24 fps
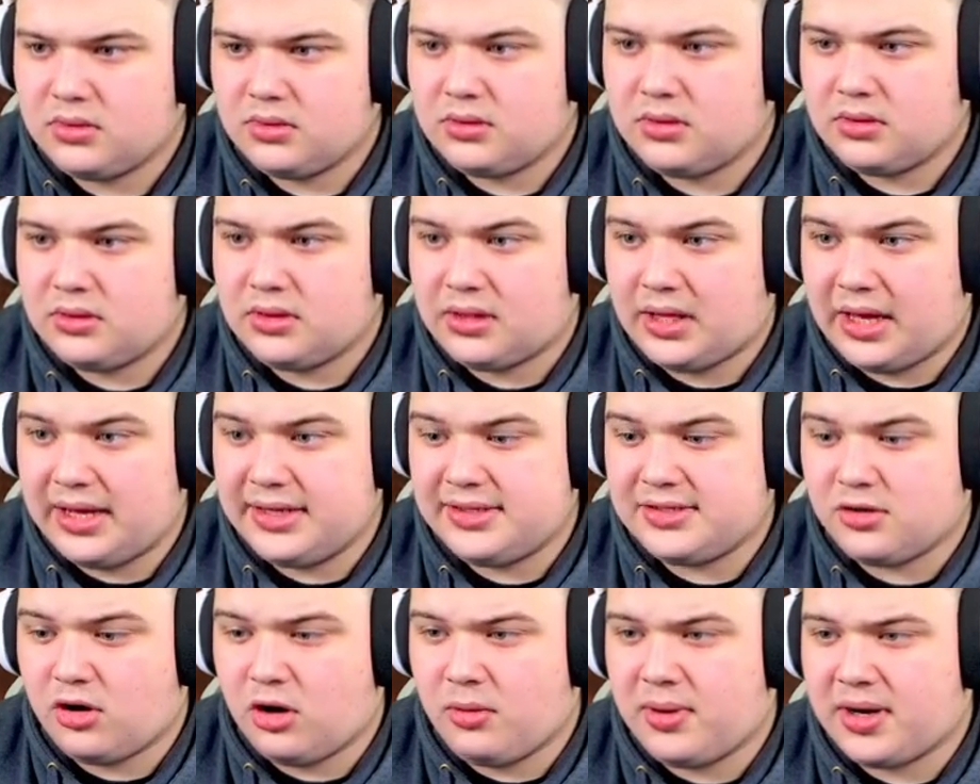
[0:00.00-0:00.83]
Nice,
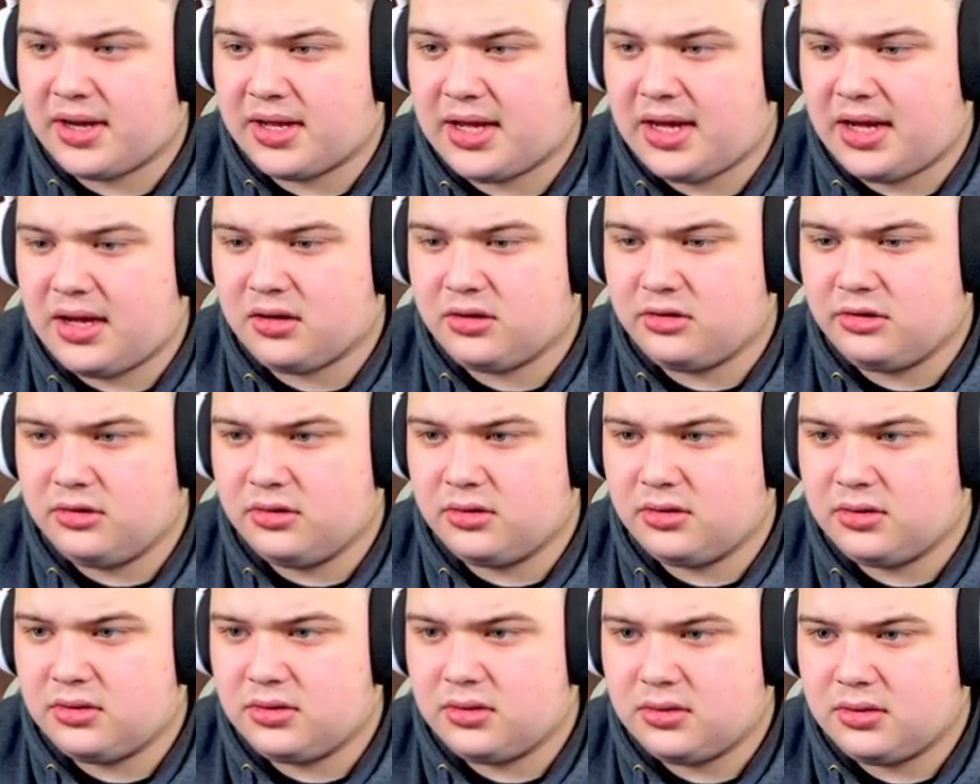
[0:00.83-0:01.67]
orb and a cat, good.
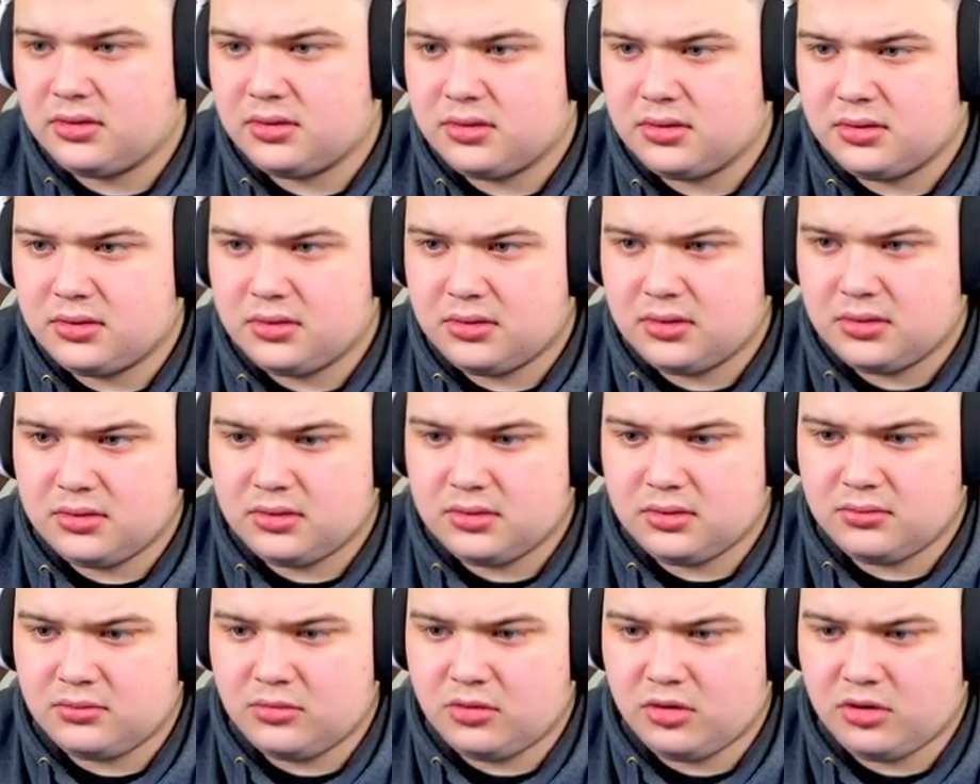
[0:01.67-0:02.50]

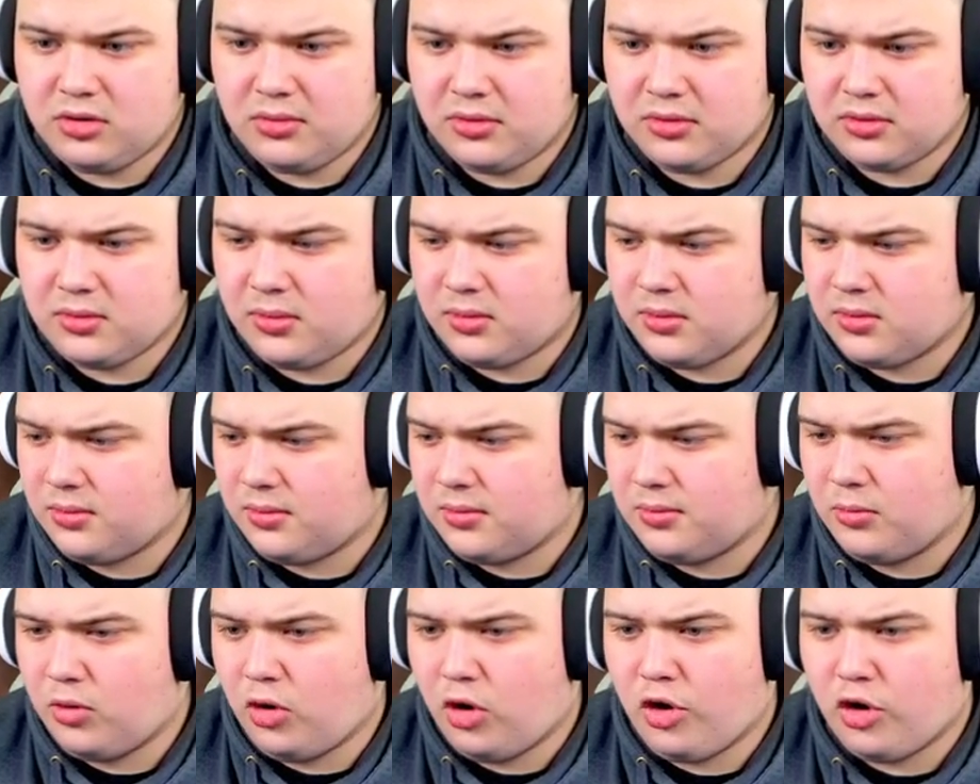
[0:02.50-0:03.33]
Come on, come on, come on, come
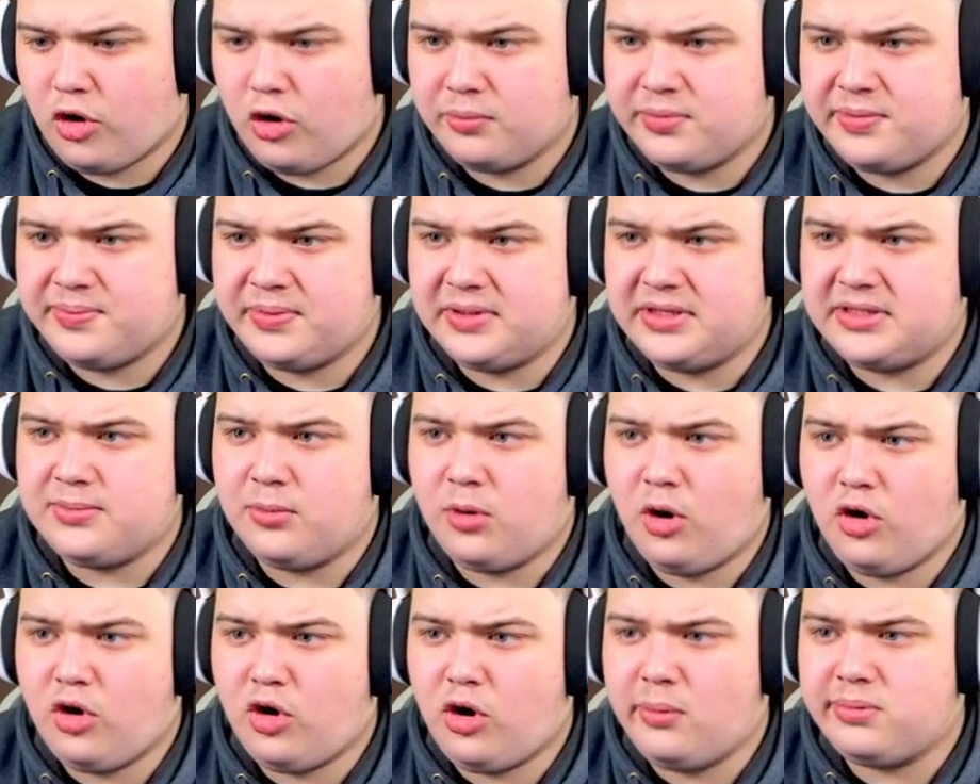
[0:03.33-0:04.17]
on. More orbs, please.
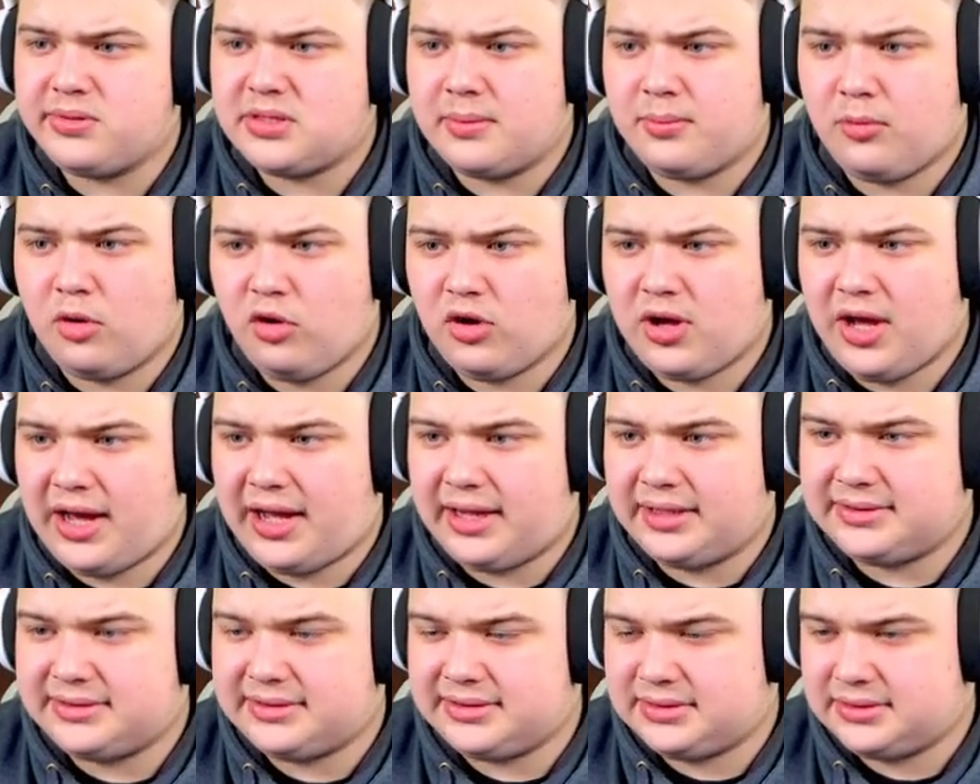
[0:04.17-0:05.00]
More orbs and more
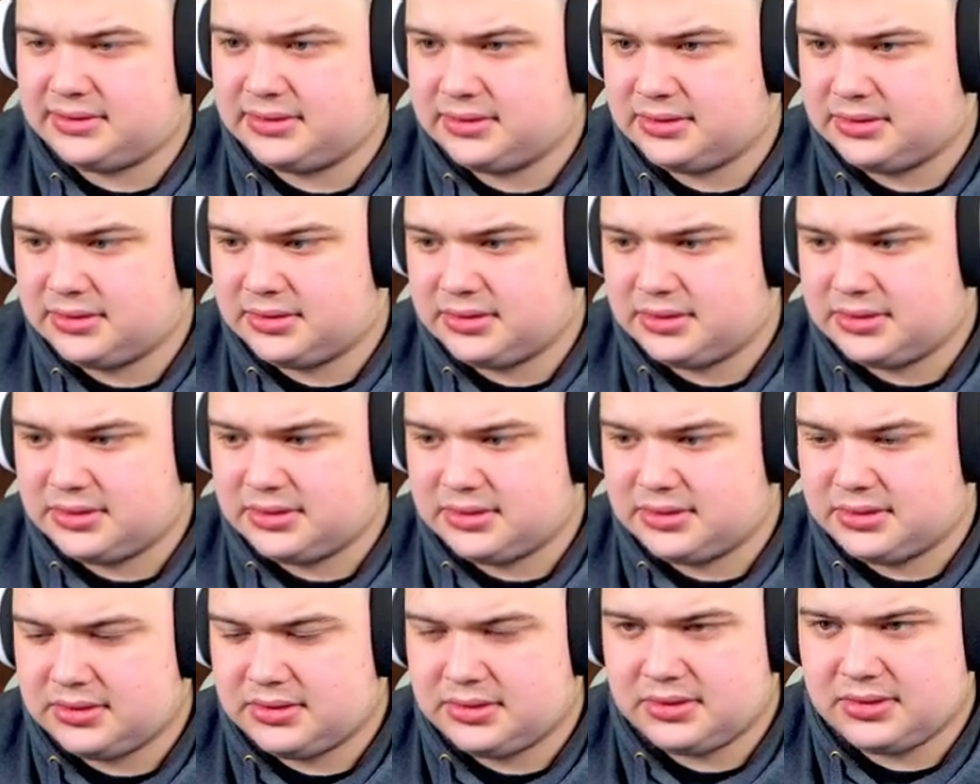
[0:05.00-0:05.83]
cats.
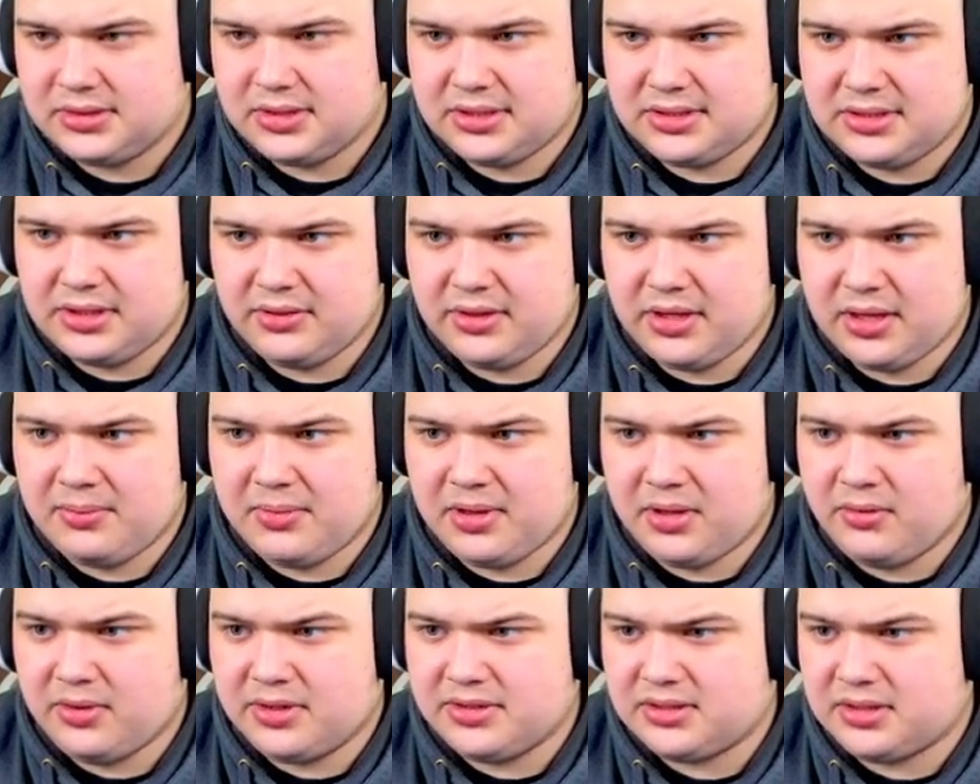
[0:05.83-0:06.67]
That's how you get
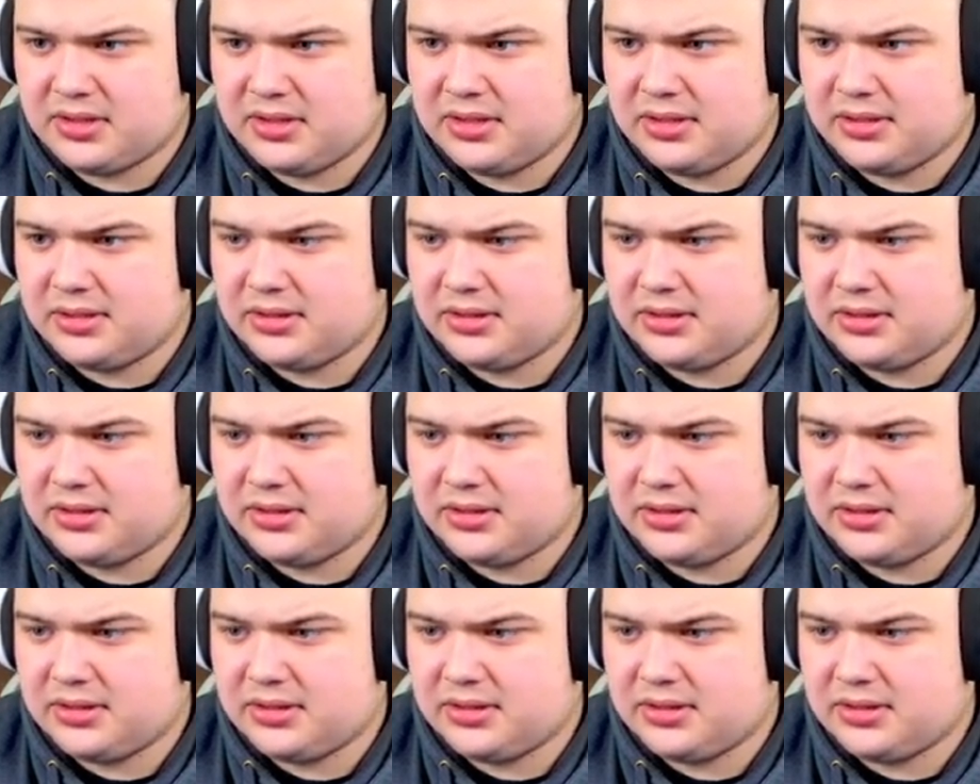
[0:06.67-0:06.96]
big wins on here.